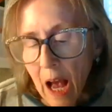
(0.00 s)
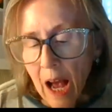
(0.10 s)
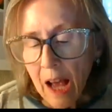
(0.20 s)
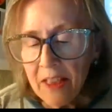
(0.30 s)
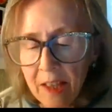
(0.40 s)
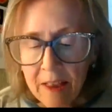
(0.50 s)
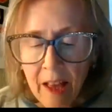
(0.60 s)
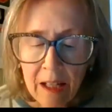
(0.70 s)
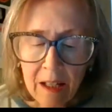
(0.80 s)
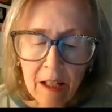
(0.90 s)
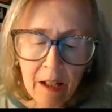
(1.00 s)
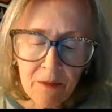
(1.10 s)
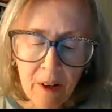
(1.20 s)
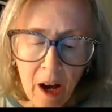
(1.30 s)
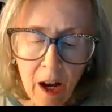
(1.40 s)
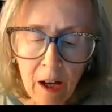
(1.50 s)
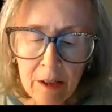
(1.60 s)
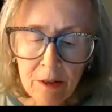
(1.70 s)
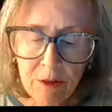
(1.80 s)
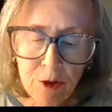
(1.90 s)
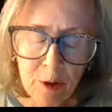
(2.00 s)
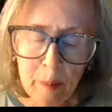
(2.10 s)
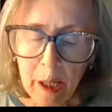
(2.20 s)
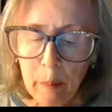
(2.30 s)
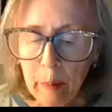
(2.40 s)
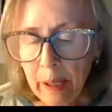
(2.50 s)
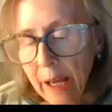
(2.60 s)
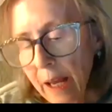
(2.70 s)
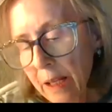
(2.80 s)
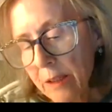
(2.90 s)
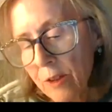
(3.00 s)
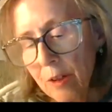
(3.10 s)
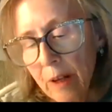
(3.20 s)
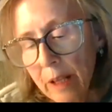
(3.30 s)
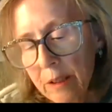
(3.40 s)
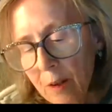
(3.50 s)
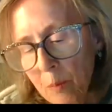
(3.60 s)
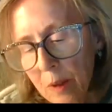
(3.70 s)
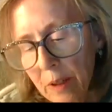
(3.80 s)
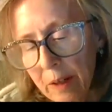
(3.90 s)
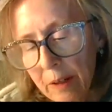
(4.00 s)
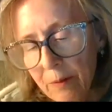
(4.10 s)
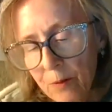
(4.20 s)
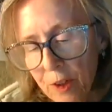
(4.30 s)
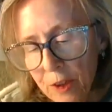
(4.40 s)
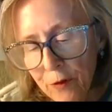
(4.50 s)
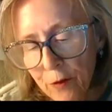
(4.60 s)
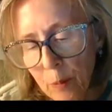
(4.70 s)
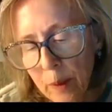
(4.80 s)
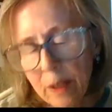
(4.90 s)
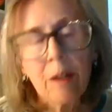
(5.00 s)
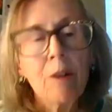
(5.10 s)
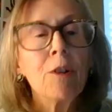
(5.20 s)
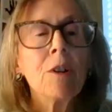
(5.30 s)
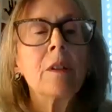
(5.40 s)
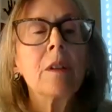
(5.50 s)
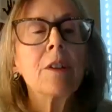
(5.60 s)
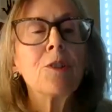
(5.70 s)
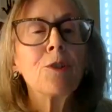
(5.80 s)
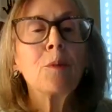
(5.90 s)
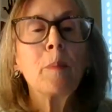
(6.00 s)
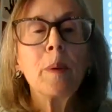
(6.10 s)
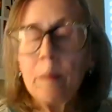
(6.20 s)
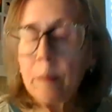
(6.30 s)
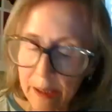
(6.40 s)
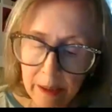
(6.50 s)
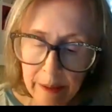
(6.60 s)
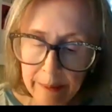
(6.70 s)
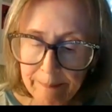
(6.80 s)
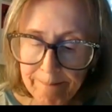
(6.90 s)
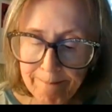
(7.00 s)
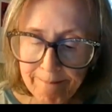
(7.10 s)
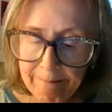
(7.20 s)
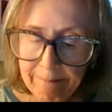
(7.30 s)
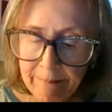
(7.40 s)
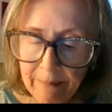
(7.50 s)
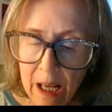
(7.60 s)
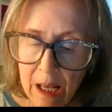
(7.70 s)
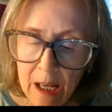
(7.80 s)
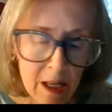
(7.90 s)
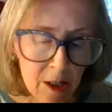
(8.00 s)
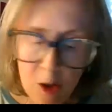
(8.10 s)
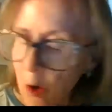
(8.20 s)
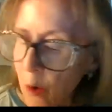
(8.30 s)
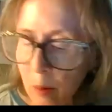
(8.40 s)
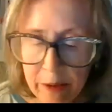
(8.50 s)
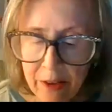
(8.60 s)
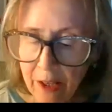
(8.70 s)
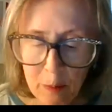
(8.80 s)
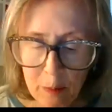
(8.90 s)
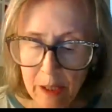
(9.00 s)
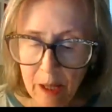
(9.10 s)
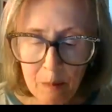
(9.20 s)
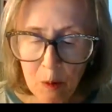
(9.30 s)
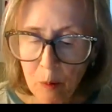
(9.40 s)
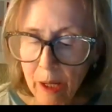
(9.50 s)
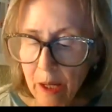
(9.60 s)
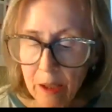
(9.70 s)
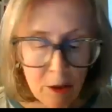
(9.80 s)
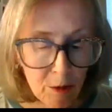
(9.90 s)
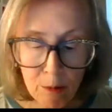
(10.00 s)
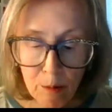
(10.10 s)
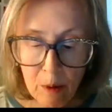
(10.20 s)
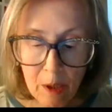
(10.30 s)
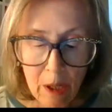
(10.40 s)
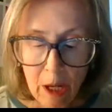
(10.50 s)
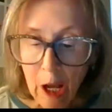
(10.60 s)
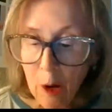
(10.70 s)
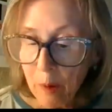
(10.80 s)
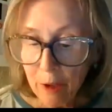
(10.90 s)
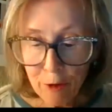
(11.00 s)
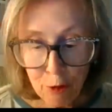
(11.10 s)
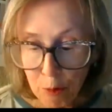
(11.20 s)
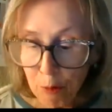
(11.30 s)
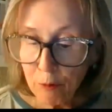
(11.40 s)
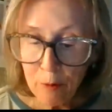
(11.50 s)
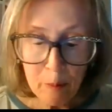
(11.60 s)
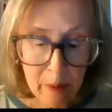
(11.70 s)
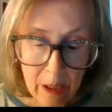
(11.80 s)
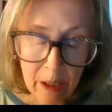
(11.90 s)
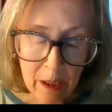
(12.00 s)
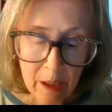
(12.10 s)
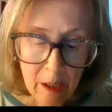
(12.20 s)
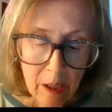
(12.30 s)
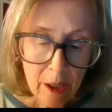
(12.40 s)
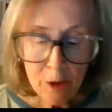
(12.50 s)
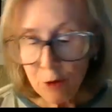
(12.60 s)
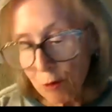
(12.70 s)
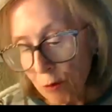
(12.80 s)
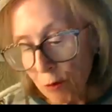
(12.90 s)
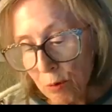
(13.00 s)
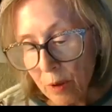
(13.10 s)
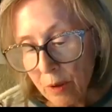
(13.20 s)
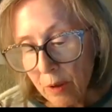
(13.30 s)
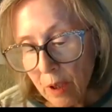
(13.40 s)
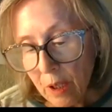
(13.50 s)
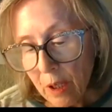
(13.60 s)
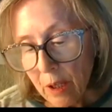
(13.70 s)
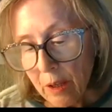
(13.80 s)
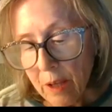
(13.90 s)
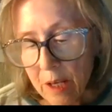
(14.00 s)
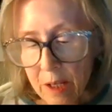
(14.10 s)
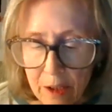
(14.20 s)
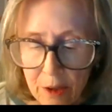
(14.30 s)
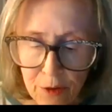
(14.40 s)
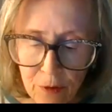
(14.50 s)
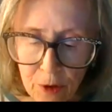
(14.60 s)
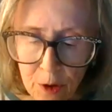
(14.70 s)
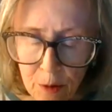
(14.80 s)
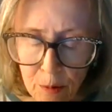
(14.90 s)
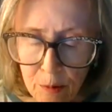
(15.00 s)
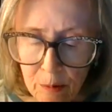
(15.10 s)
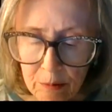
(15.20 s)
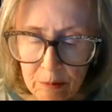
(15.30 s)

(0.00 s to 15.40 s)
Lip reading: I think that if God should make a plan to let someone live just for being good, it should be me. No one says my name the way I do. And what is true for me is truer than it is for you.